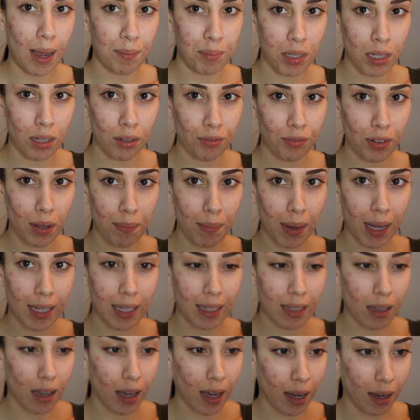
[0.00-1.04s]
I'm going to flip
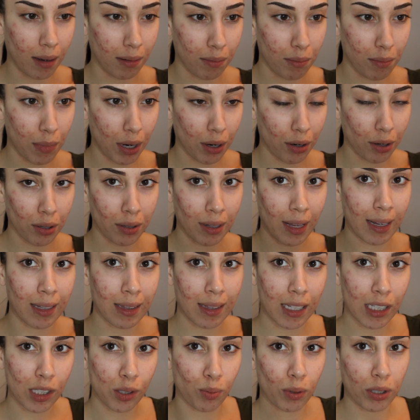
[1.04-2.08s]
my mirror
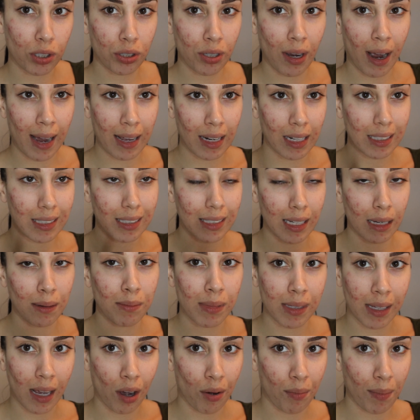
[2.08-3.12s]
like this, which kind of
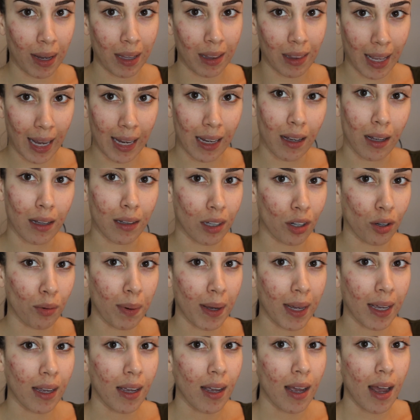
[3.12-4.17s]
dims out my light a little
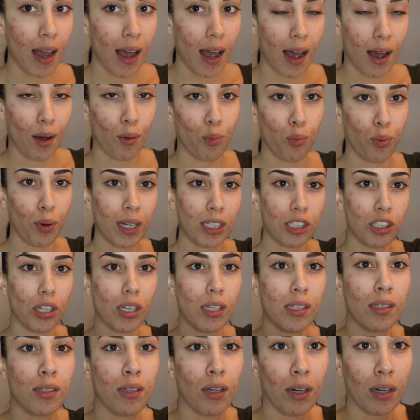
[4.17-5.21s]
bit, which
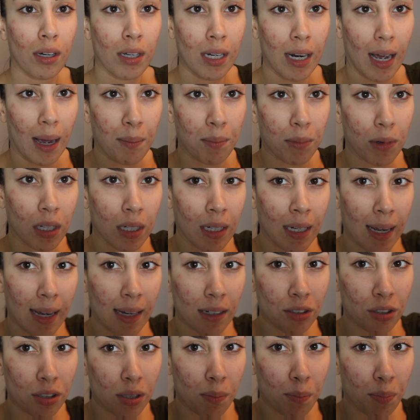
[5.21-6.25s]
is good. I'm going to
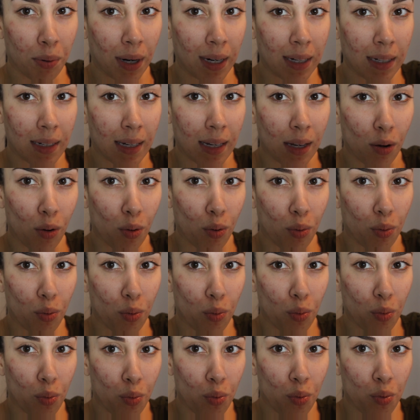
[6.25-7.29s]
actually brighten it
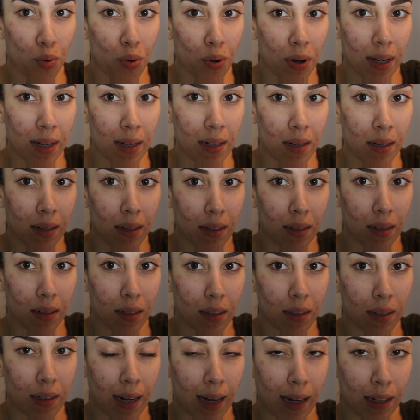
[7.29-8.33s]
one
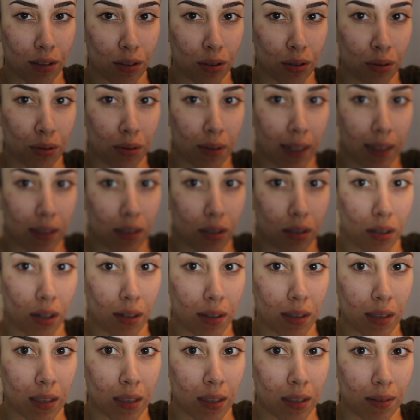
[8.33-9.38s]
notch. Oh, that's
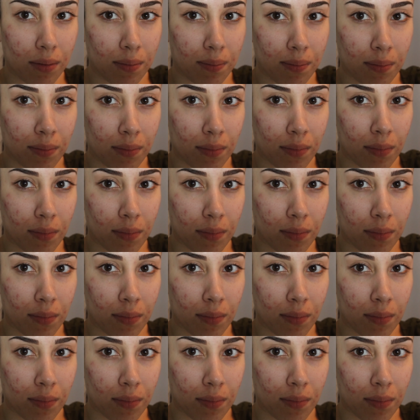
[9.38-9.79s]
darkened.